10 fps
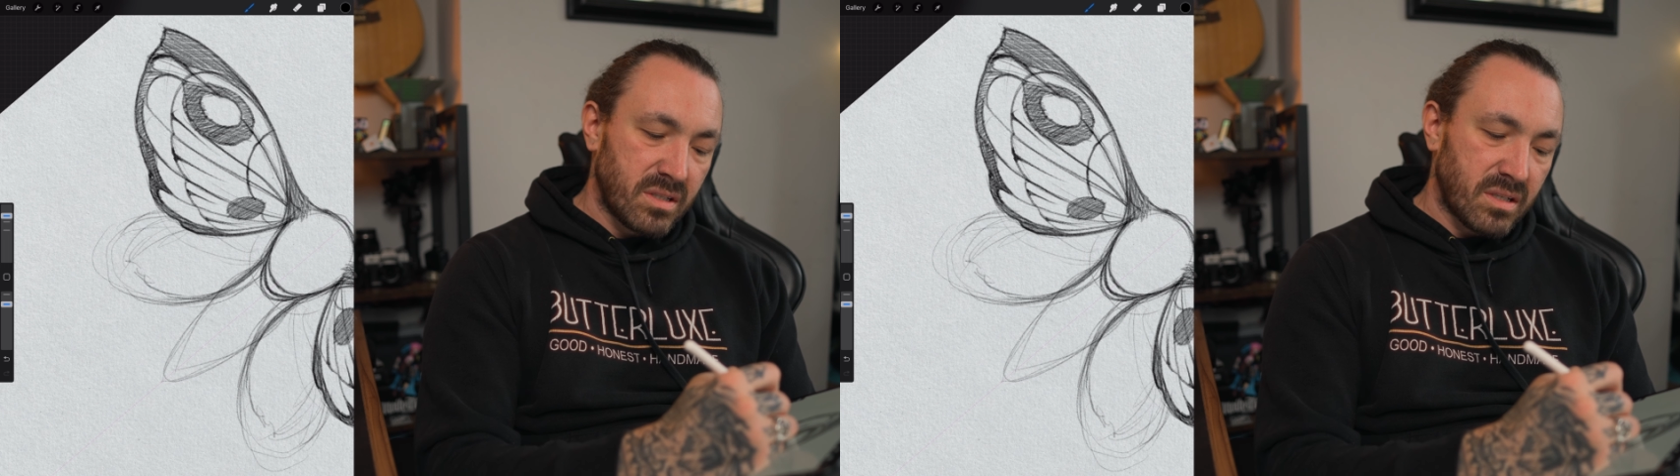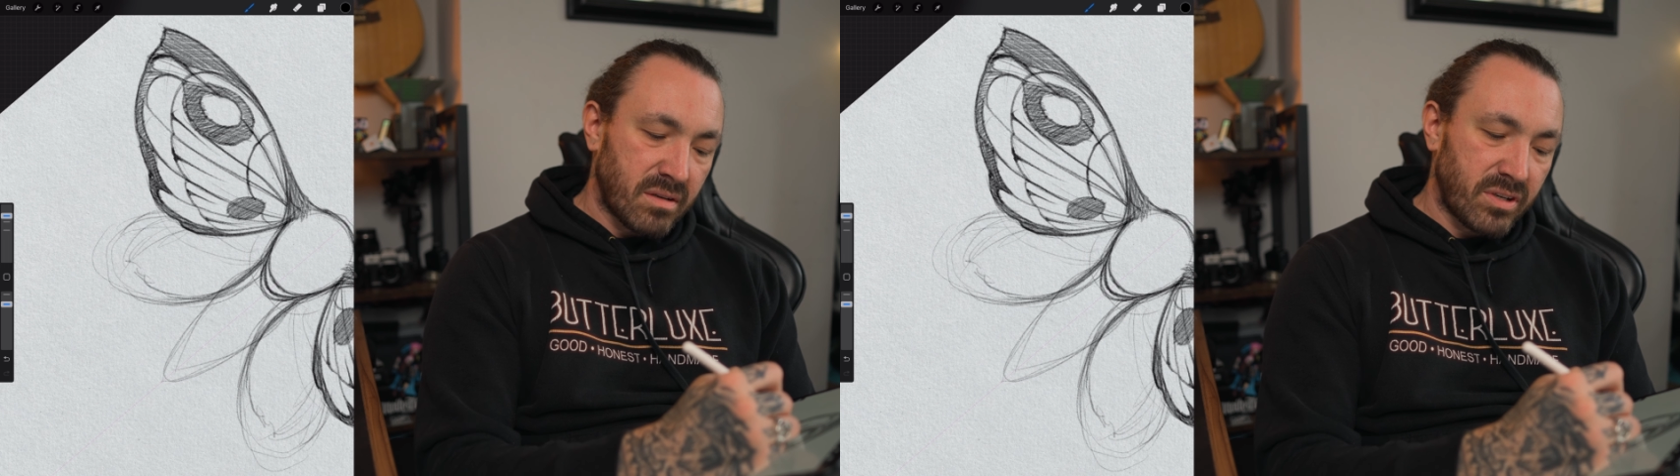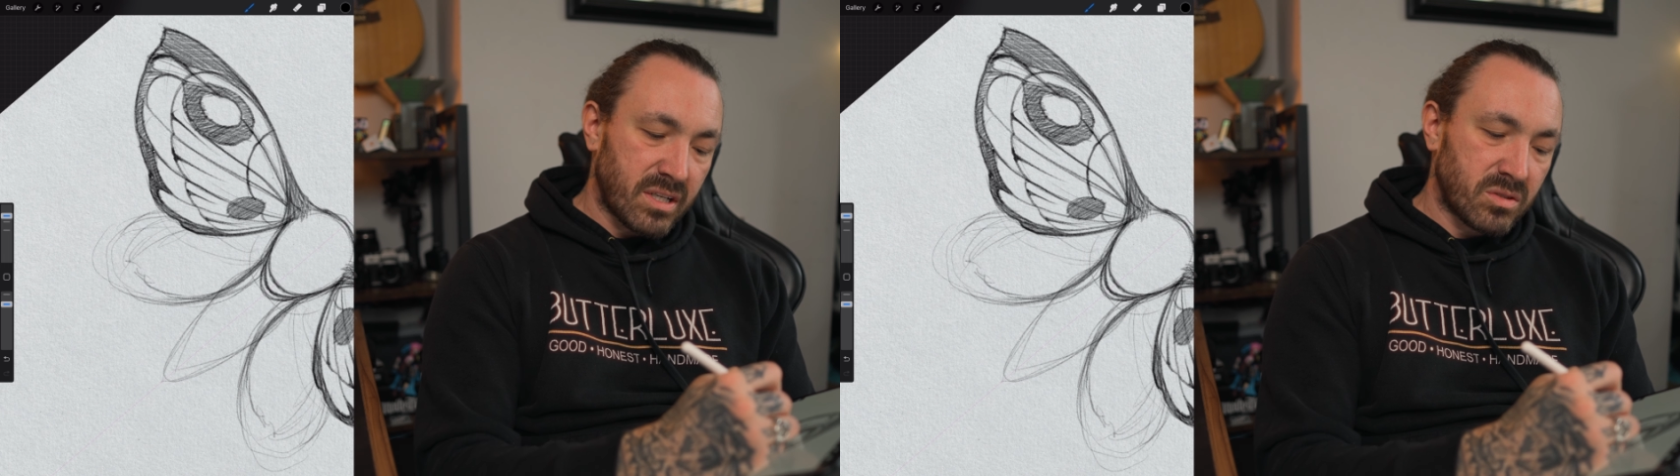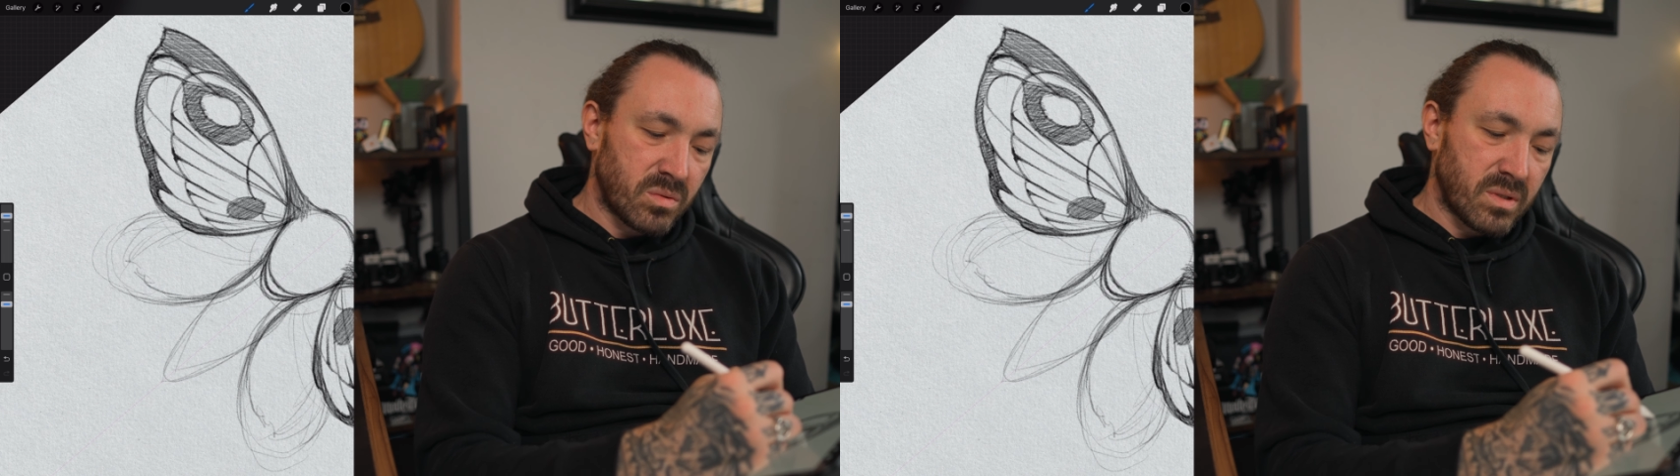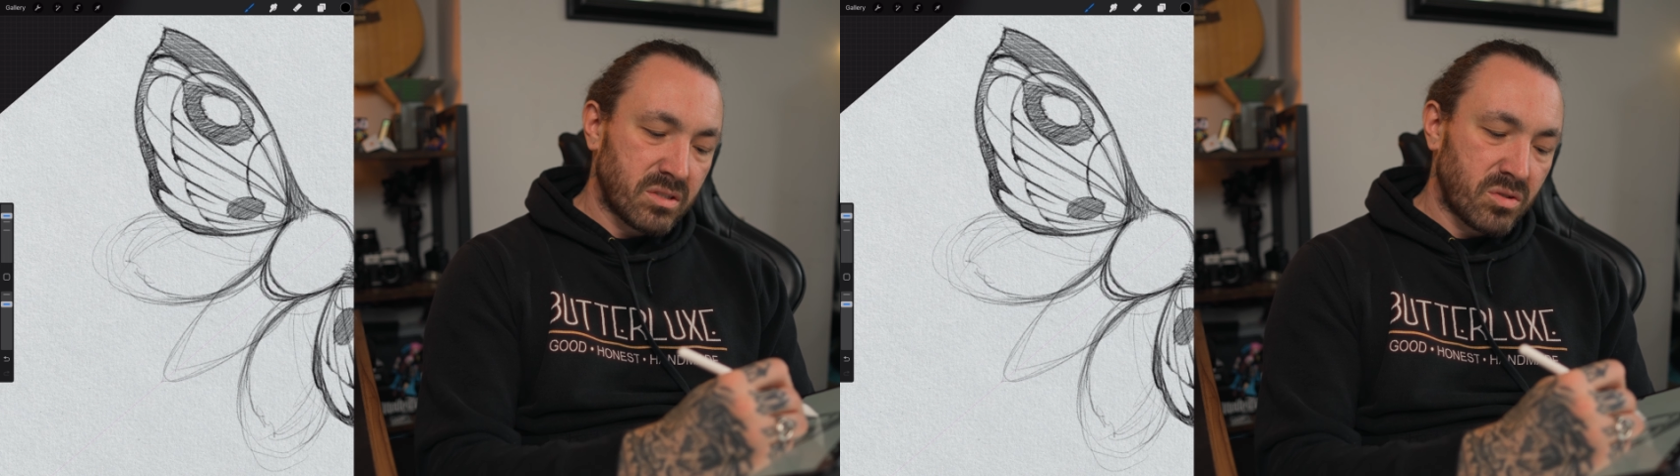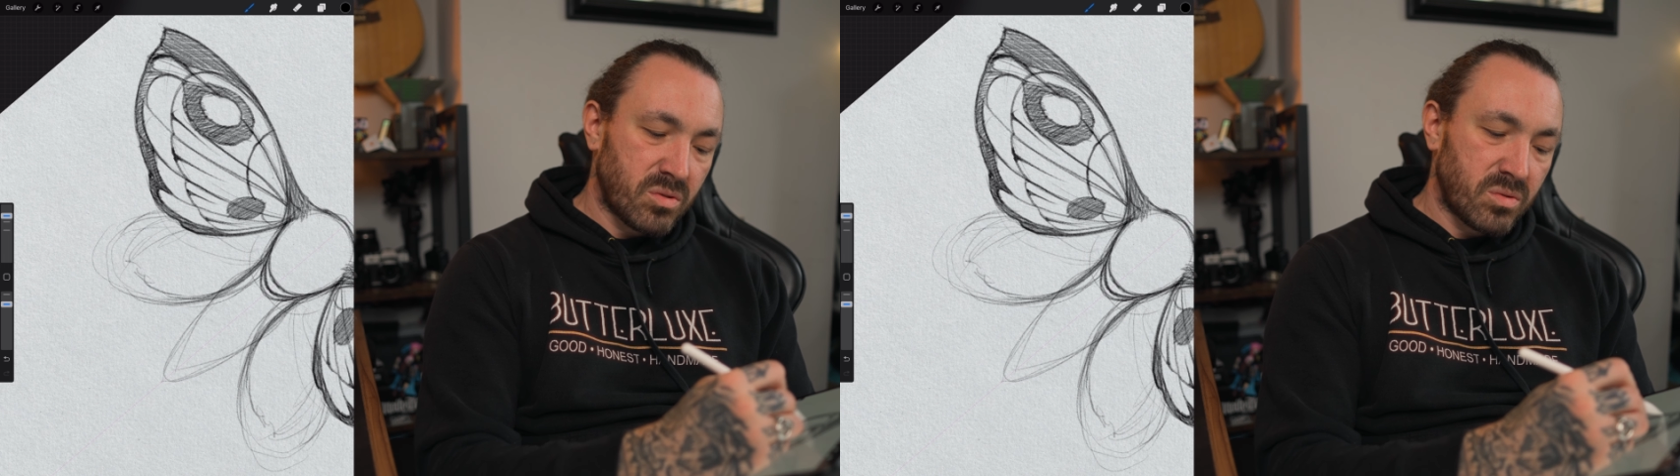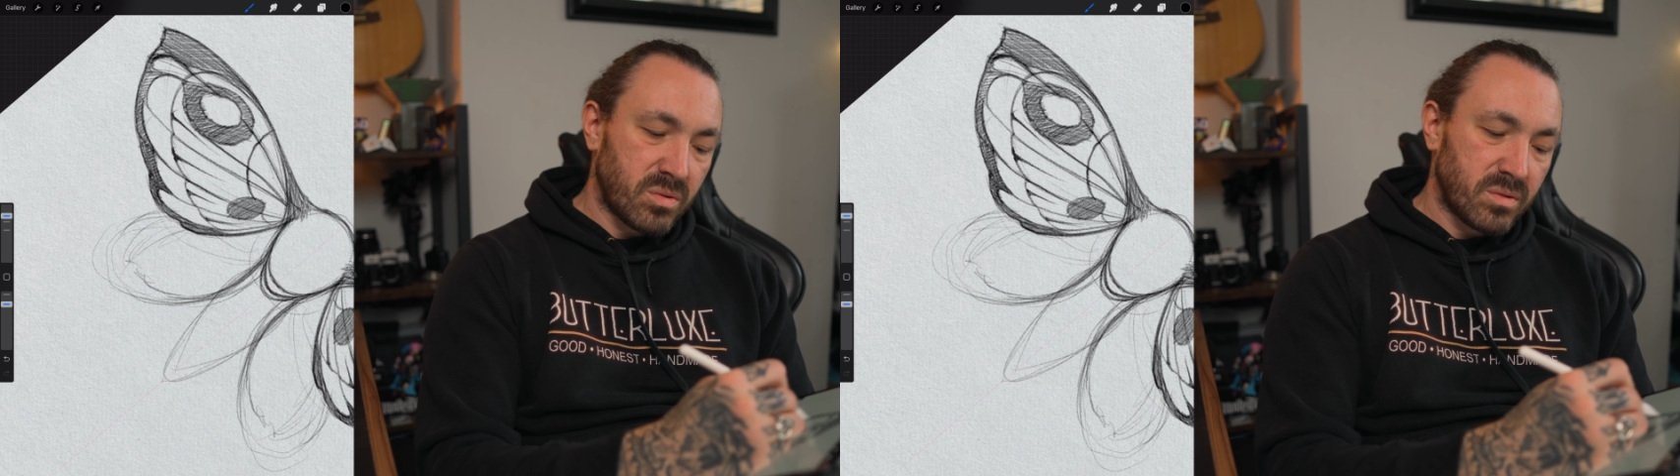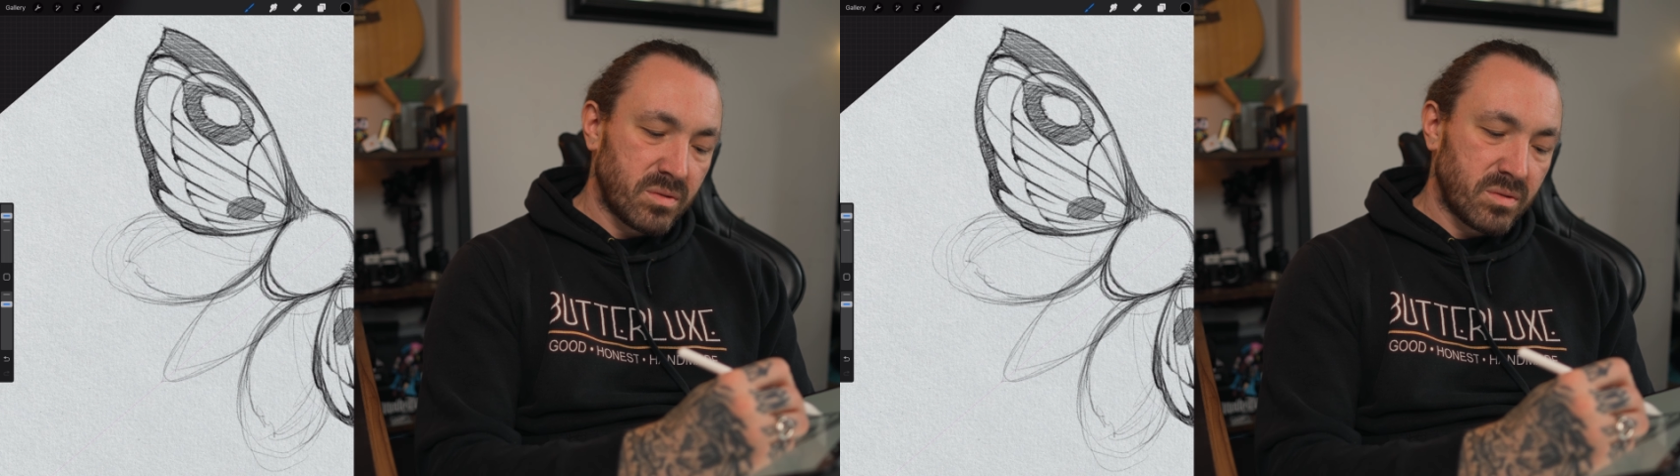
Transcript: I think that's always cool.